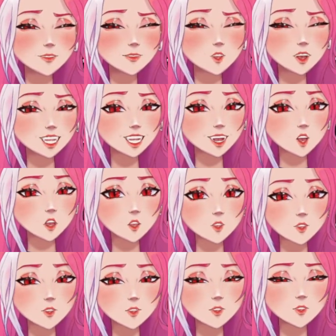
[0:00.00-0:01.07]

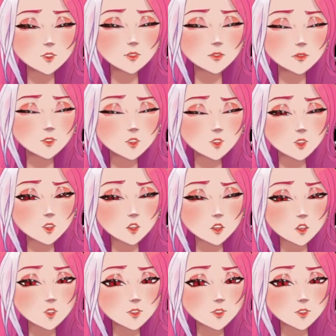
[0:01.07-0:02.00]
Let's see.